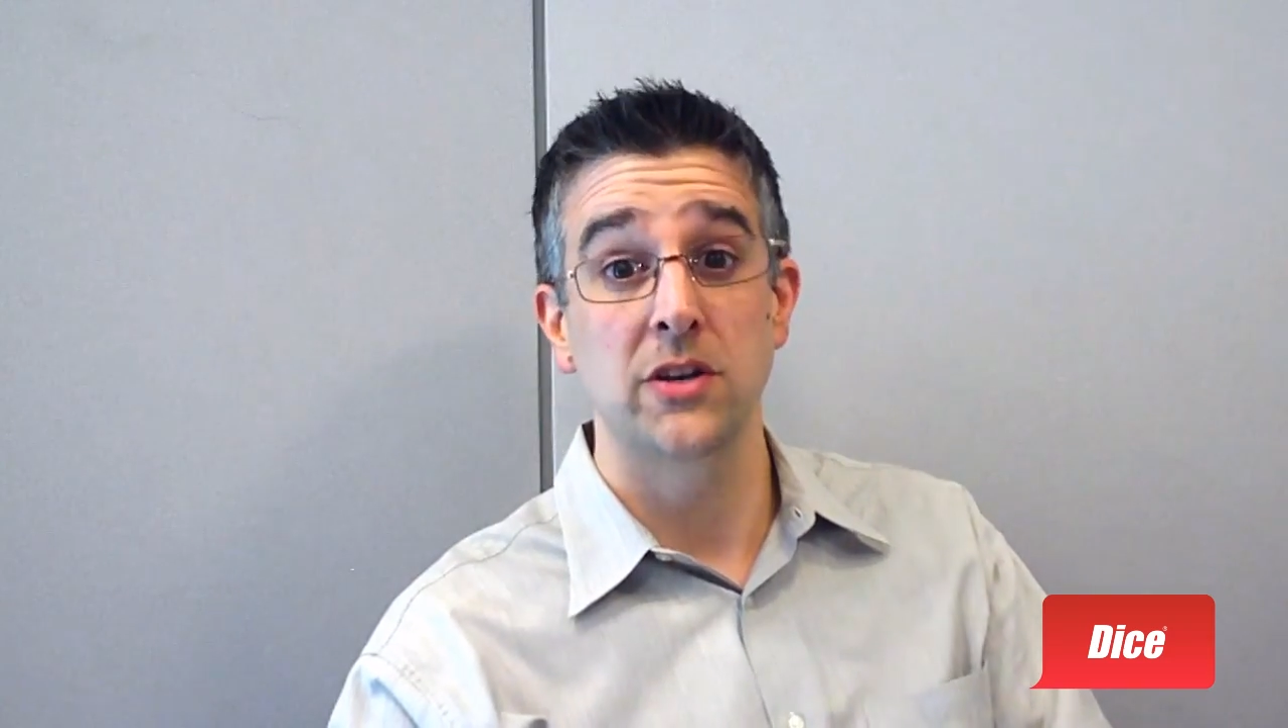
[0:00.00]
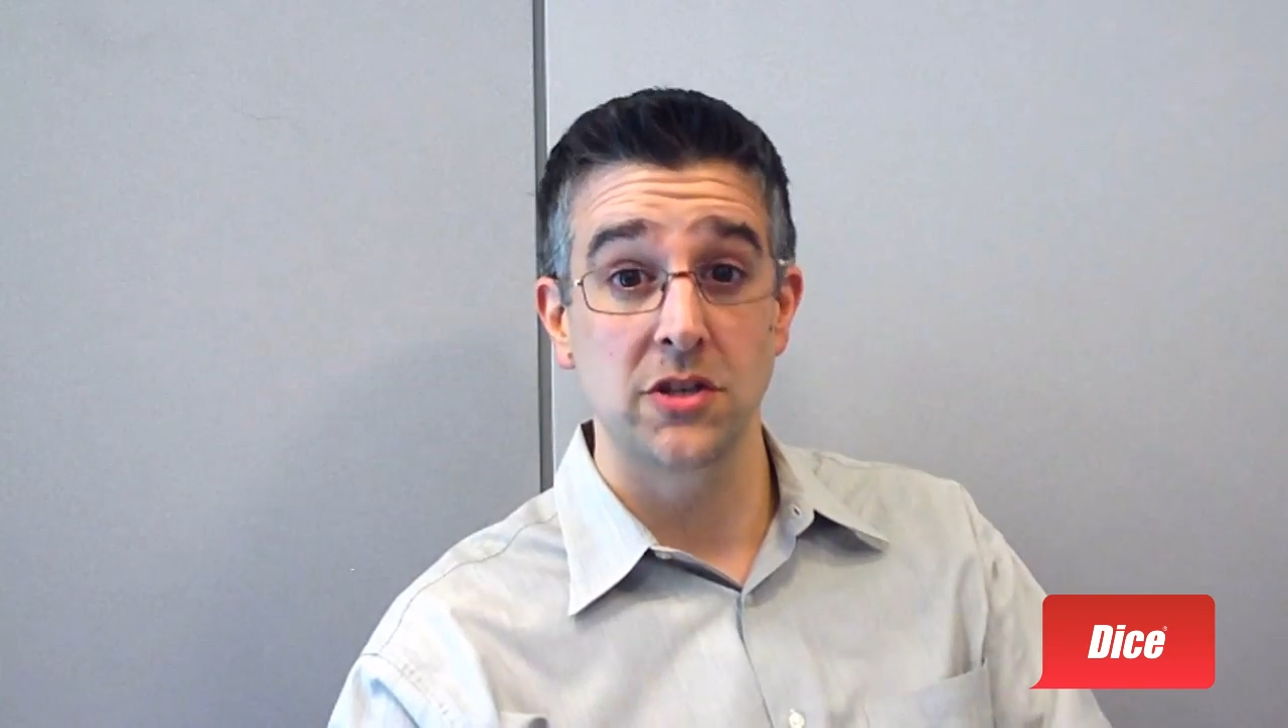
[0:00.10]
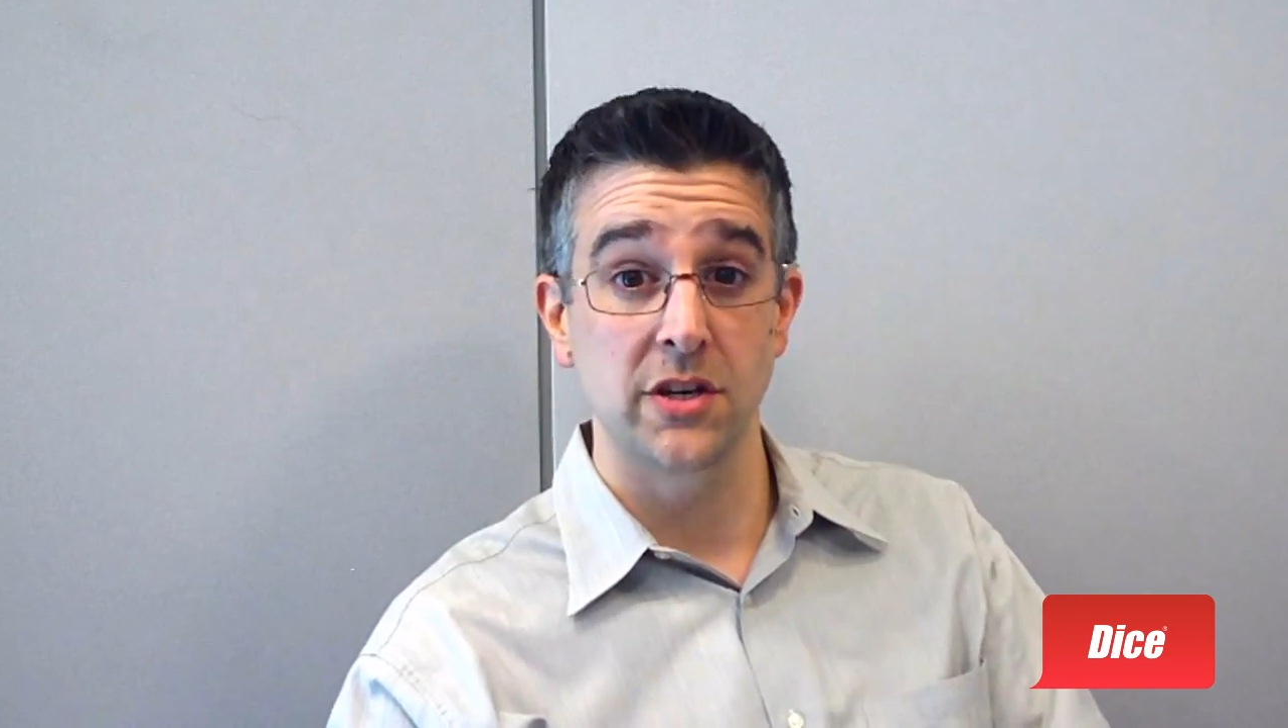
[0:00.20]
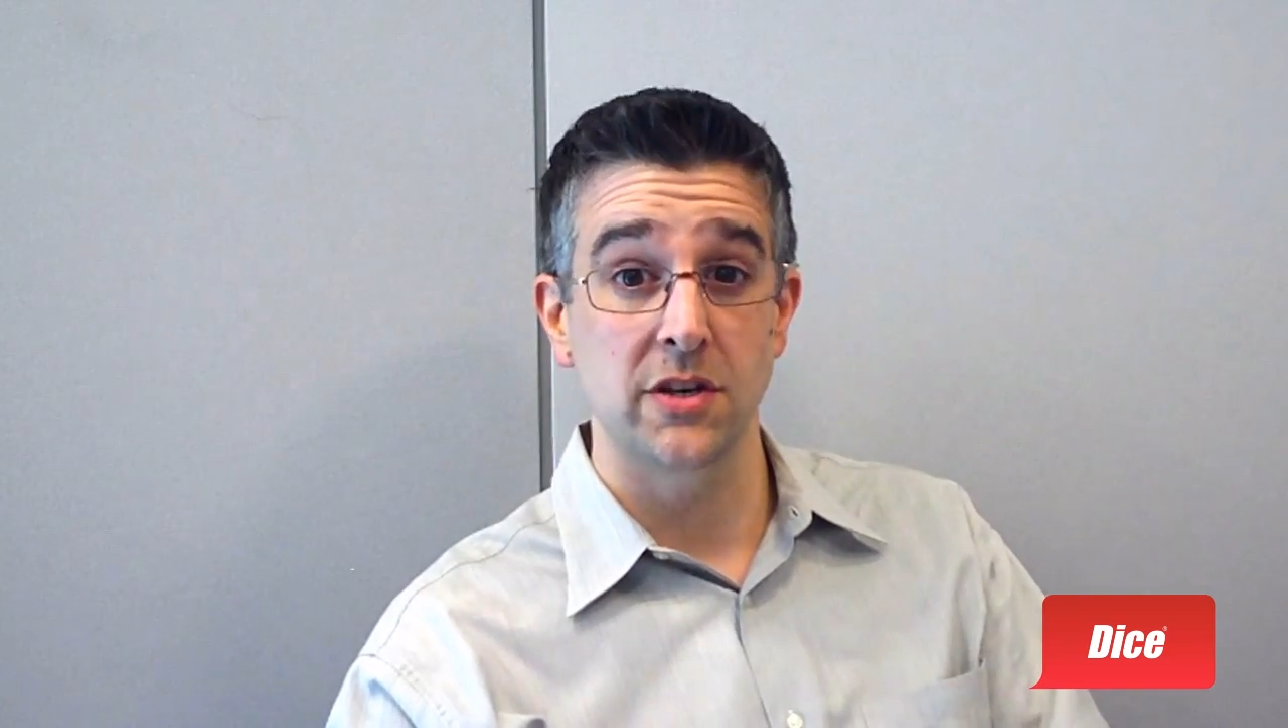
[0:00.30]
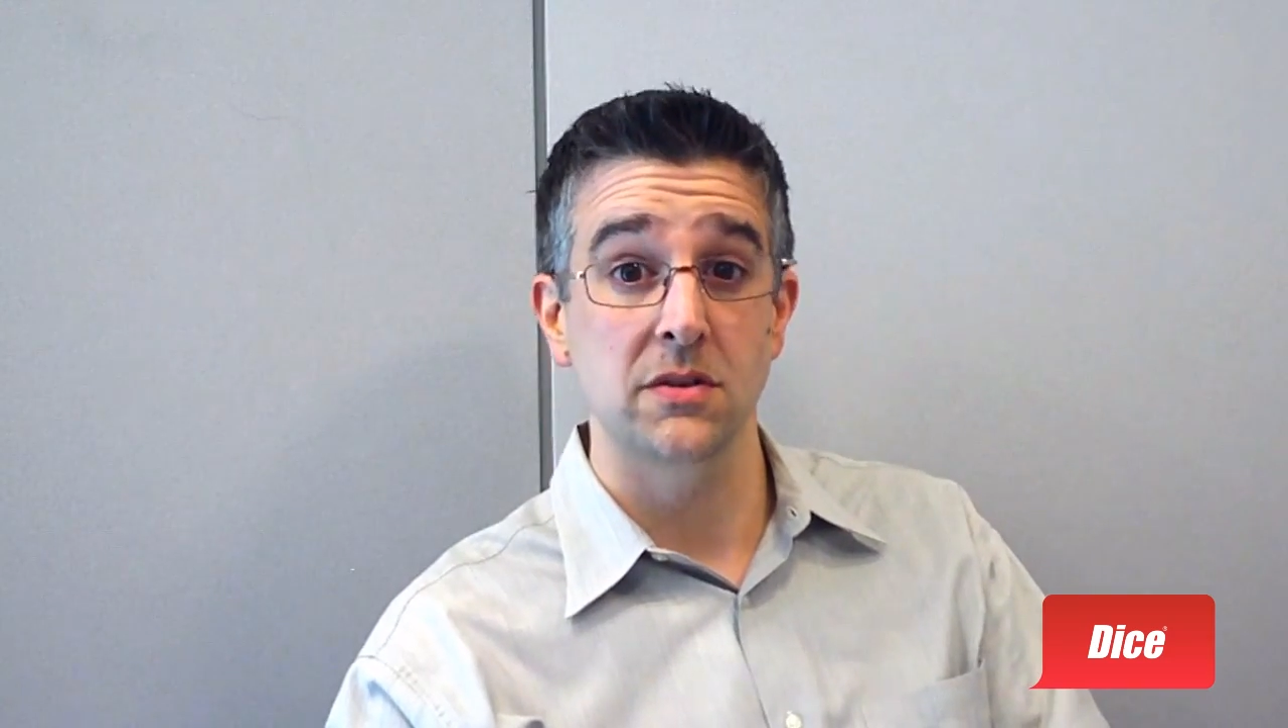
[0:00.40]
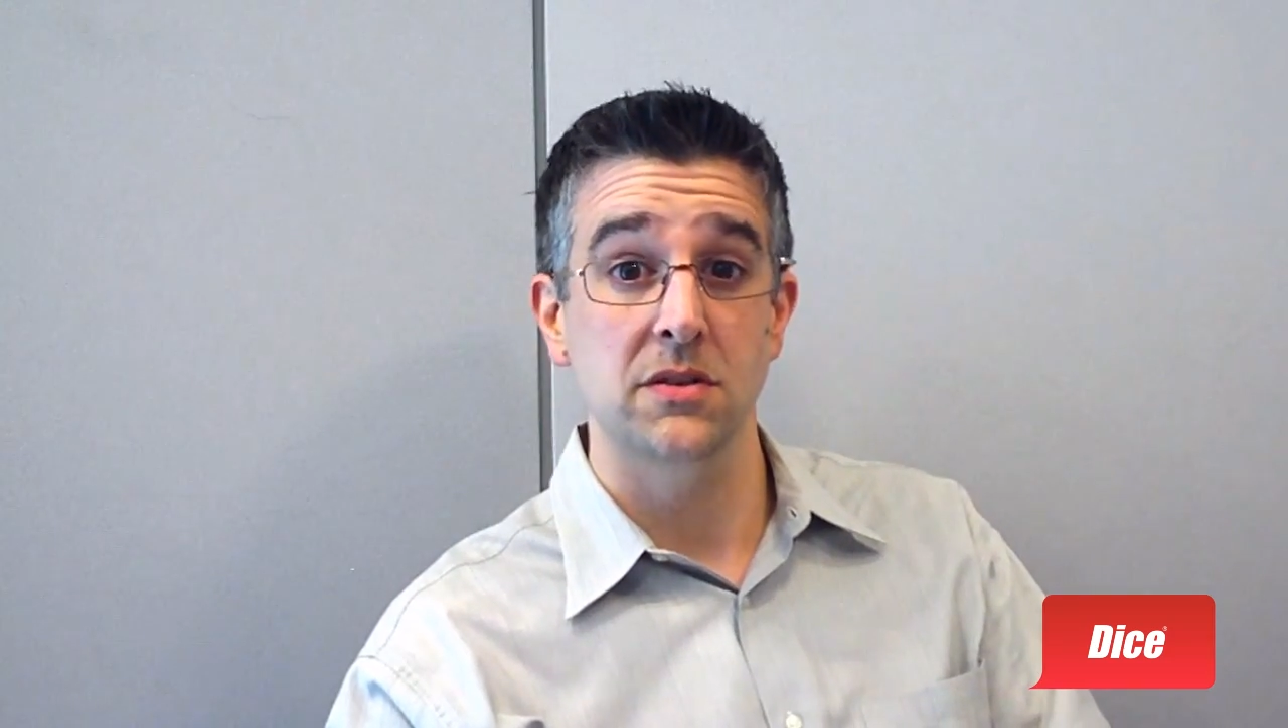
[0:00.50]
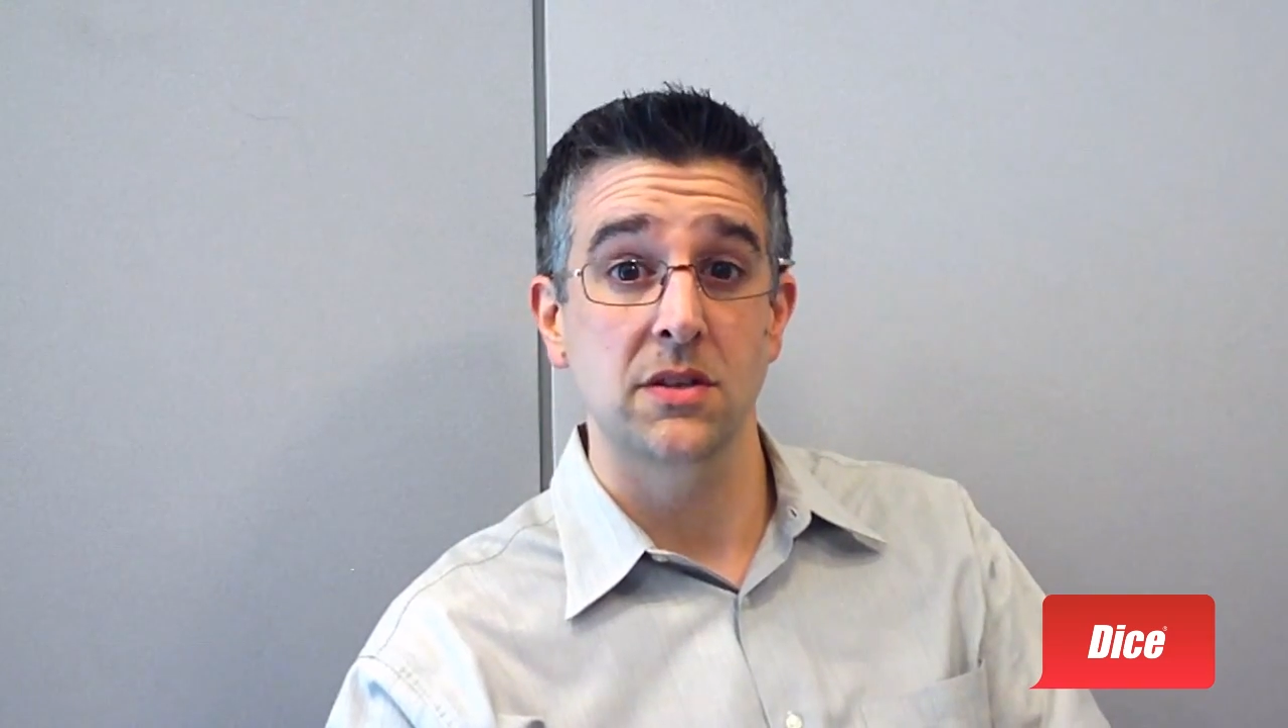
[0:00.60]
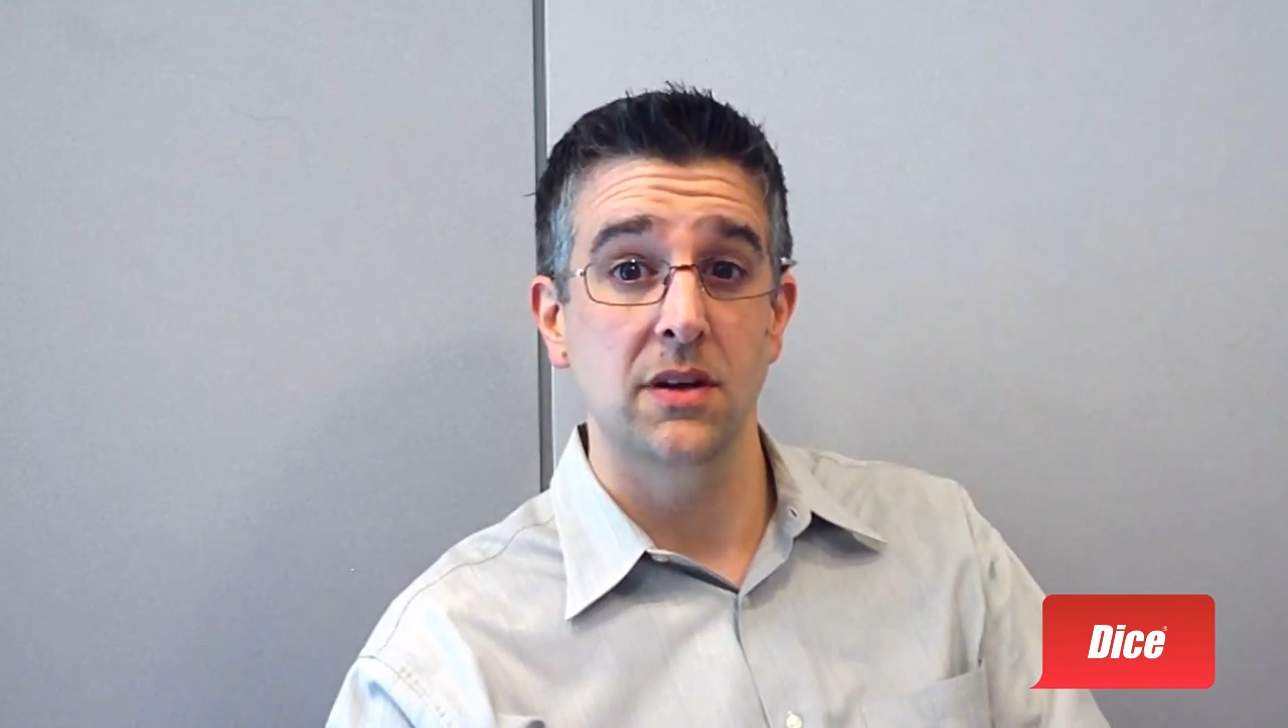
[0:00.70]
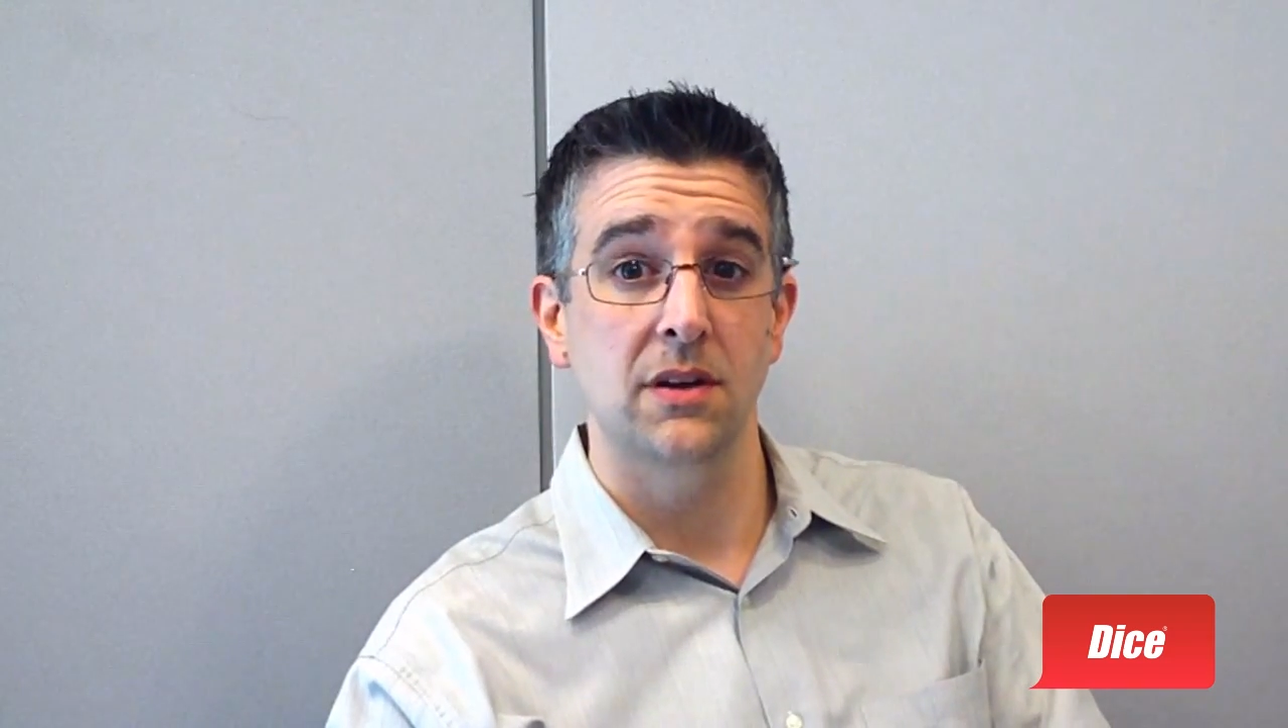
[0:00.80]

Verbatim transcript: engineers.